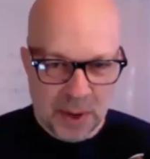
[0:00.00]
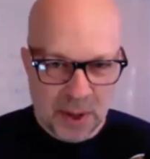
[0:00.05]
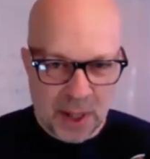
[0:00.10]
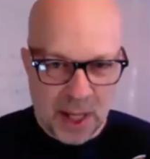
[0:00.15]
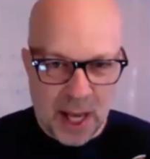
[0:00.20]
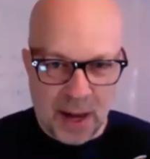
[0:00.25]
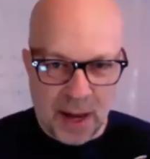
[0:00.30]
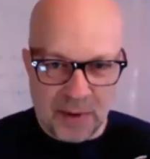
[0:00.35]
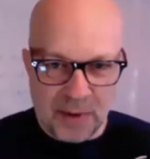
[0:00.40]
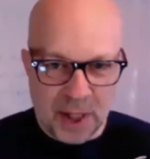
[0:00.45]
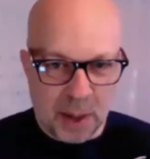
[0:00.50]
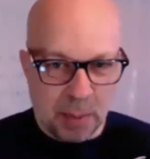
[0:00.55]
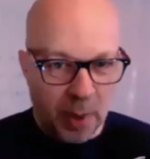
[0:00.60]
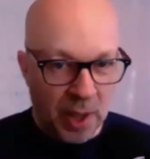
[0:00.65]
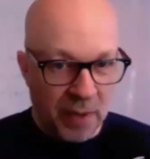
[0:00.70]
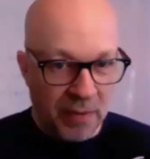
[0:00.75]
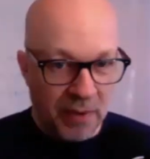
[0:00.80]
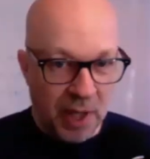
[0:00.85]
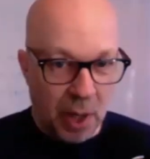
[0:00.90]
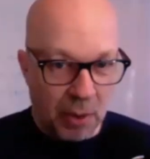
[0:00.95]
having a bit
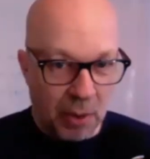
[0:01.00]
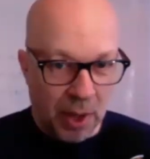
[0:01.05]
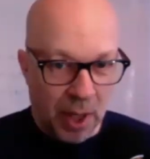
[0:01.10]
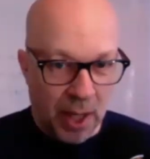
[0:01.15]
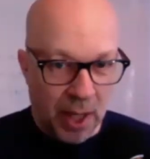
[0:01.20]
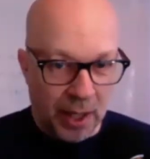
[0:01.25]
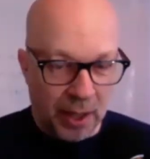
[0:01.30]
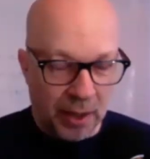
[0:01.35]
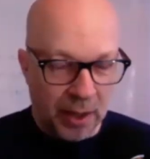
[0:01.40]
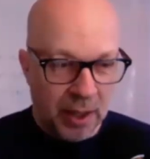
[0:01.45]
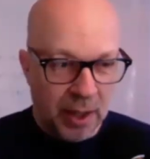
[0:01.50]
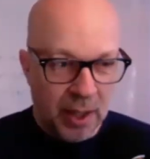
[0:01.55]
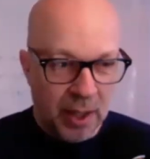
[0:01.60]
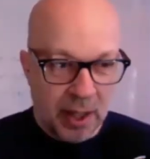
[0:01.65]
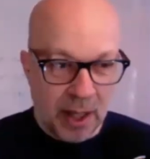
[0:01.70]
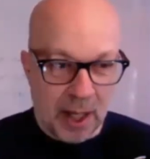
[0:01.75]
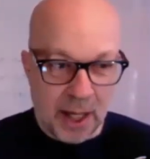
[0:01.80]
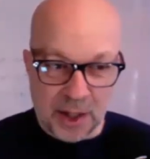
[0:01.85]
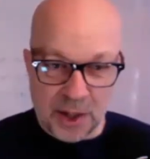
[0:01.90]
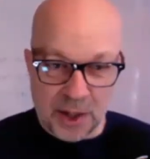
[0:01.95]
of an outline
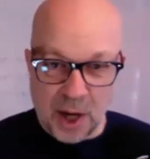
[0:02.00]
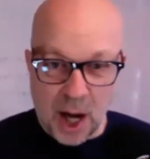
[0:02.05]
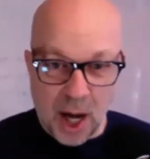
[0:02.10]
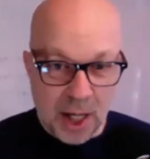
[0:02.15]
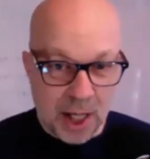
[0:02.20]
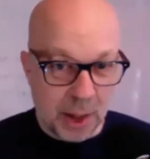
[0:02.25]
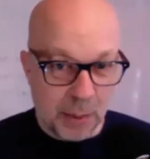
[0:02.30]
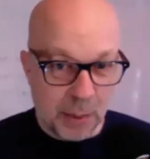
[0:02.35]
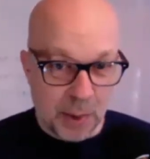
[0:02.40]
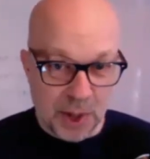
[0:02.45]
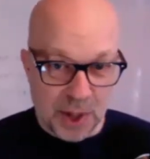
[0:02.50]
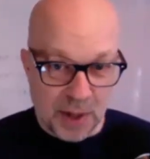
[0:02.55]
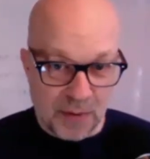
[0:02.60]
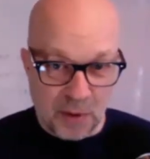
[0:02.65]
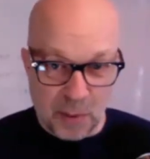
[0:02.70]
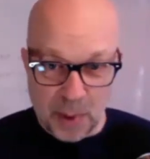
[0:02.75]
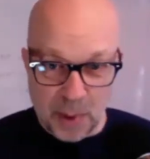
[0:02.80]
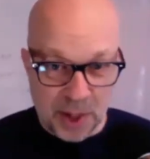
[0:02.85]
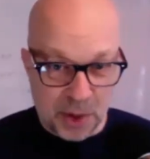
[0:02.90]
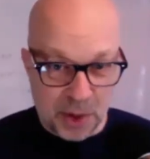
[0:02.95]
and talking, which
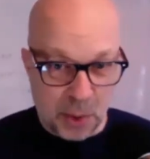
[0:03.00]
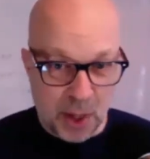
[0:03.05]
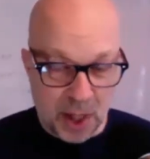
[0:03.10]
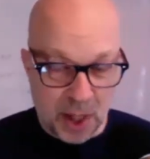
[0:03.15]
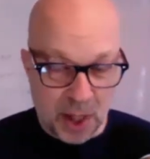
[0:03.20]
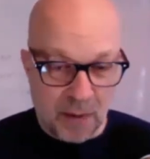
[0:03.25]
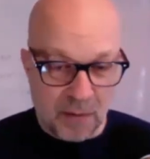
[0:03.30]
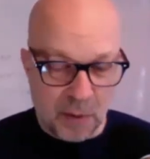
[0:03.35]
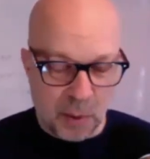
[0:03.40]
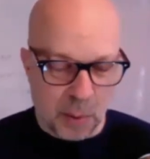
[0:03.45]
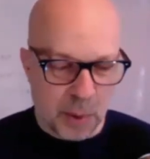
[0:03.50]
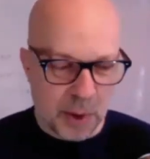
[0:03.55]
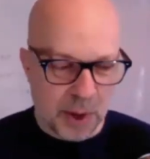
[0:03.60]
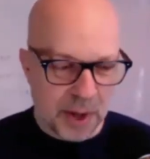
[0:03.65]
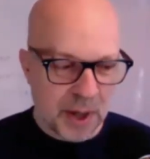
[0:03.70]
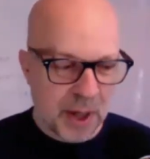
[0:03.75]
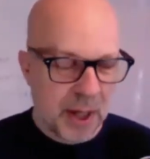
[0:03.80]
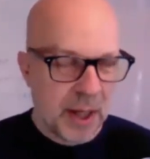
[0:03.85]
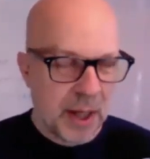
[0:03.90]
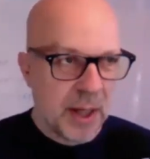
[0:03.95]
everybody's quite comfortable
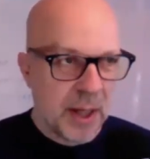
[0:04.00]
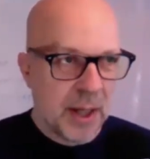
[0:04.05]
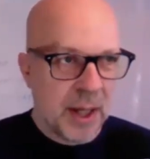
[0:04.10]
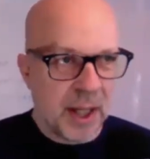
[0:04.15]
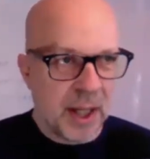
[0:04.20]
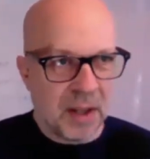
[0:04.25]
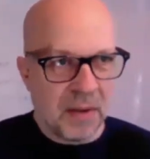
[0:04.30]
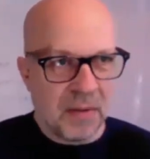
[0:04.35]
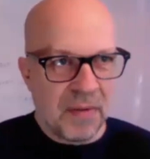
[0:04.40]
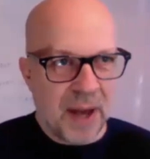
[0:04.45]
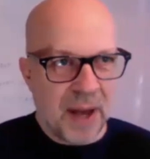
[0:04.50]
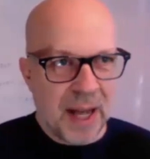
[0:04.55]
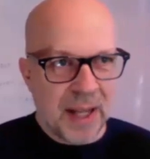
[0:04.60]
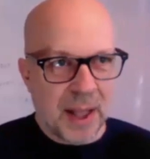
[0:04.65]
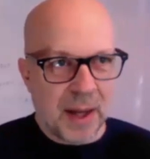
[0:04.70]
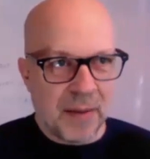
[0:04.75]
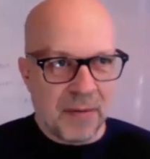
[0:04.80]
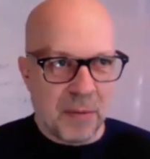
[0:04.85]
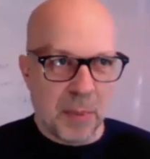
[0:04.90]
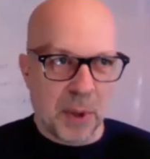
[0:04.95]
with. And the fact
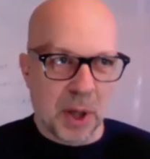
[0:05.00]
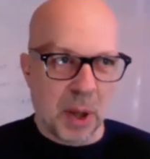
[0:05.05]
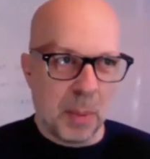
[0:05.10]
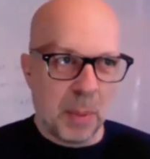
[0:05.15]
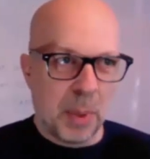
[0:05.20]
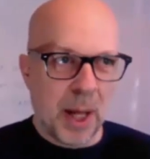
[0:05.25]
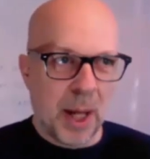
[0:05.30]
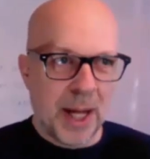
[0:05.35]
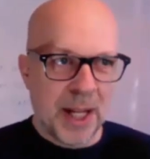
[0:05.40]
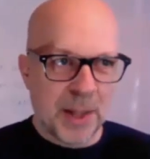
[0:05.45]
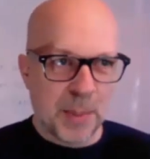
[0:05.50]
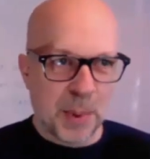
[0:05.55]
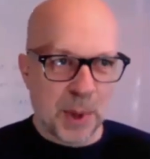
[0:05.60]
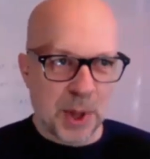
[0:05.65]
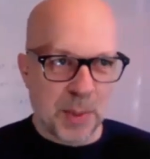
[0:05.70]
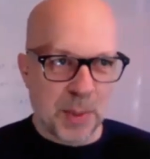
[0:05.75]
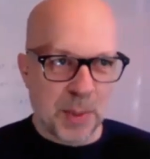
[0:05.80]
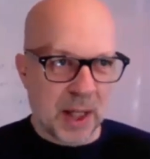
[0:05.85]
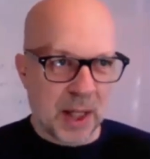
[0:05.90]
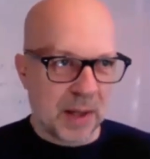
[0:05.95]
that from a compliance
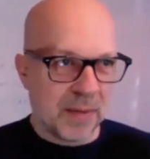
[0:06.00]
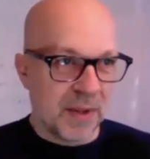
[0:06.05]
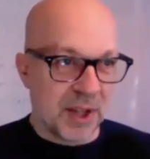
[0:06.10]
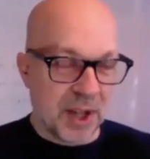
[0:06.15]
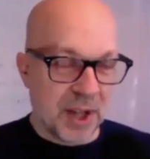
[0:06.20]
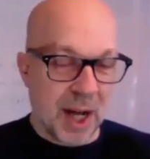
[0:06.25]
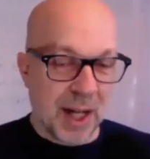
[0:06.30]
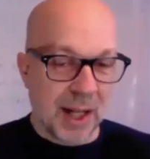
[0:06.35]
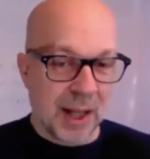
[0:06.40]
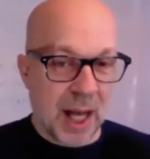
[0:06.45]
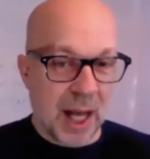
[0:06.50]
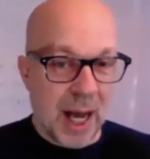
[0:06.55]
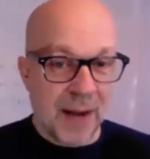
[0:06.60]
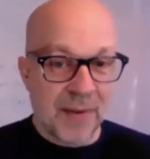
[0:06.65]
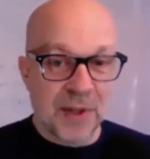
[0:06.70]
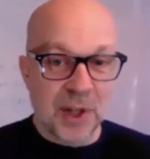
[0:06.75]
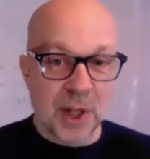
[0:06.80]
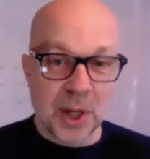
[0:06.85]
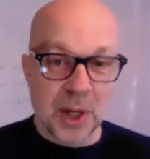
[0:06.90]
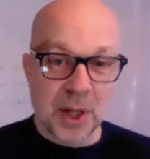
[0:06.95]
perspective, it's not live.
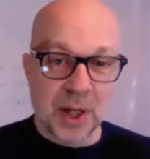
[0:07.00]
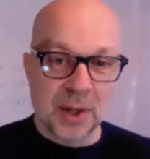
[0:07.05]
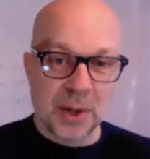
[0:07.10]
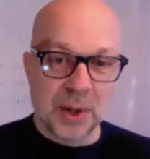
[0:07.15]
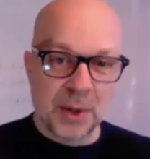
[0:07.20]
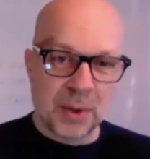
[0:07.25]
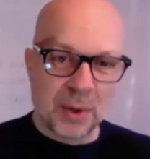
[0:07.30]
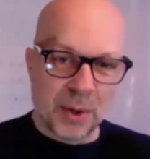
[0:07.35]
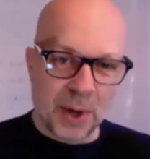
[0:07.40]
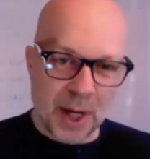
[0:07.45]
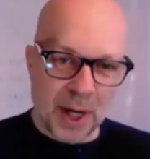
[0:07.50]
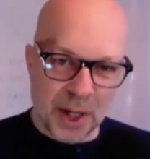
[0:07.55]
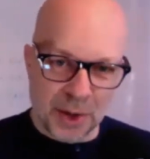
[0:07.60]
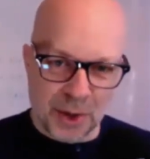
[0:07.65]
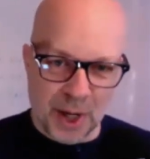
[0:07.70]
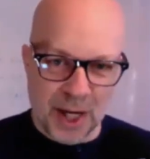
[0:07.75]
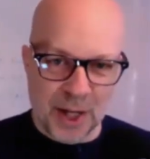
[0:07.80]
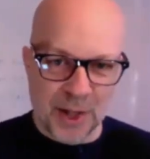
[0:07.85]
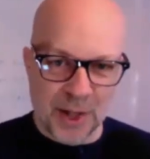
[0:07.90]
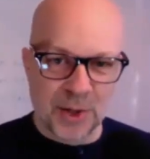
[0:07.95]
So you could create a
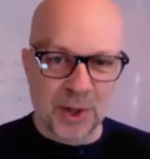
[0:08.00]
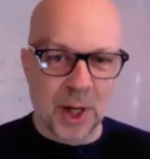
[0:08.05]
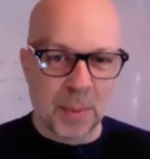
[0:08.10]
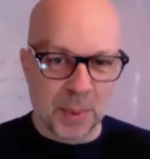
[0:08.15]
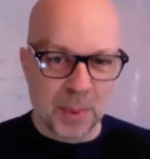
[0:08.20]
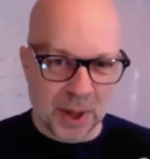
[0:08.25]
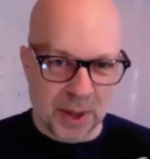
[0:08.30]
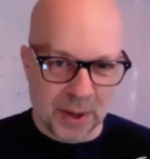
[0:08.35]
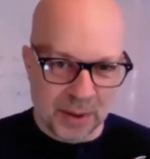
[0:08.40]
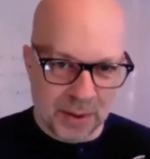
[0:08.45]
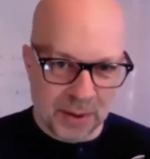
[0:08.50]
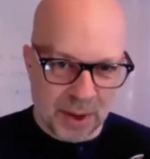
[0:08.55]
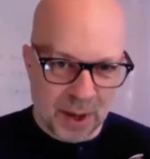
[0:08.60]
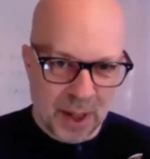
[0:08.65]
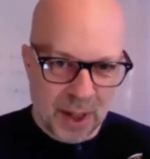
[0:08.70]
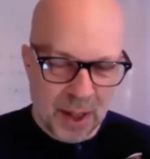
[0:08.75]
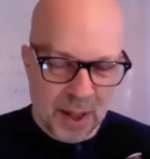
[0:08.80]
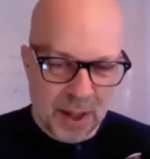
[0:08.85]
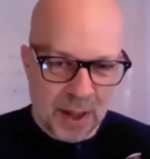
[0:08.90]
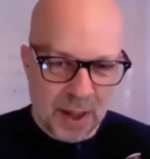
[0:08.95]
transcript and
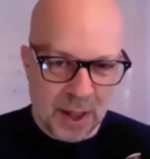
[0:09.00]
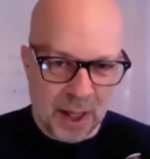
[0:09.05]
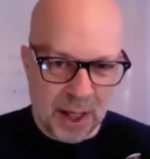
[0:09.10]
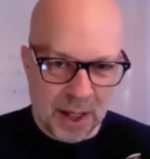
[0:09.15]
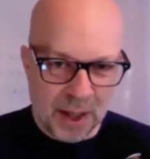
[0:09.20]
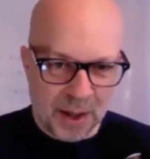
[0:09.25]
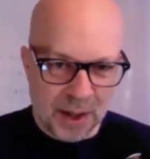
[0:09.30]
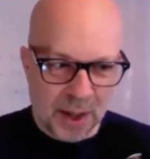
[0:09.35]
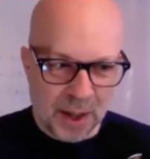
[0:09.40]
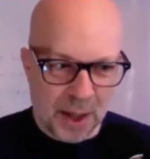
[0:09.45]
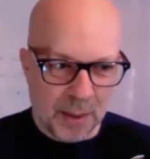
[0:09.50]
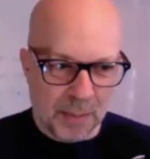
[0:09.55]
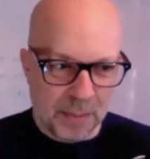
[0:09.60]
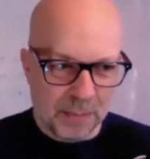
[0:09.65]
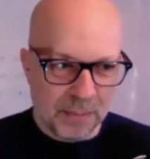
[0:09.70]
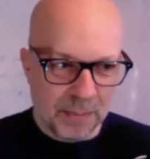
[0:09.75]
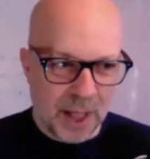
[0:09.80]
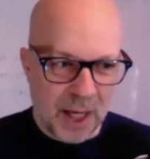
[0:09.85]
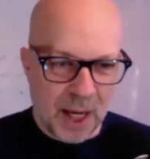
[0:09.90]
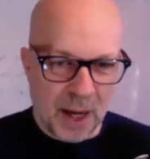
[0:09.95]

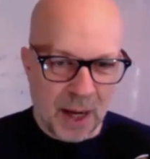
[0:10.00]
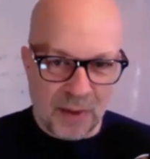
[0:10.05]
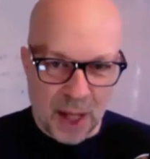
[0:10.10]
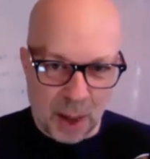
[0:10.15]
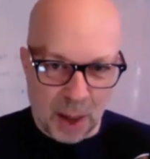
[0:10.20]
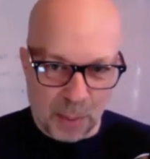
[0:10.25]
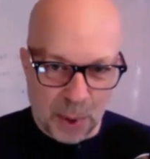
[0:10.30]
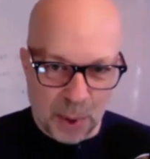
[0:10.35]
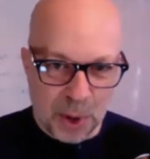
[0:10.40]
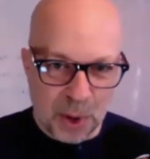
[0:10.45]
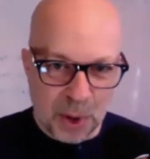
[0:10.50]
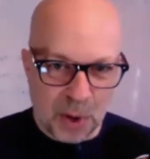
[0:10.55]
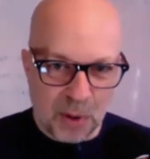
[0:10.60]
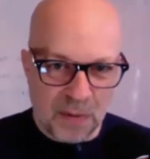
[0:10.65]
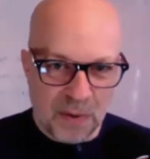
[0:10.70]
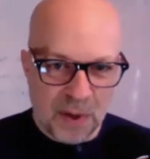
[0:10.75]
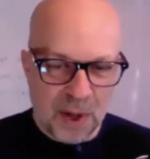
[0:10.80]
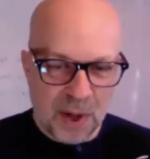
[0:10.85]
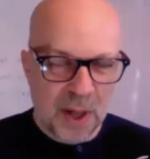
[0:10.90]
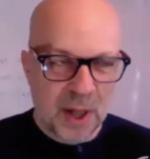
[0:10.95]
have that
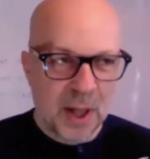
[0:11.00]
approved,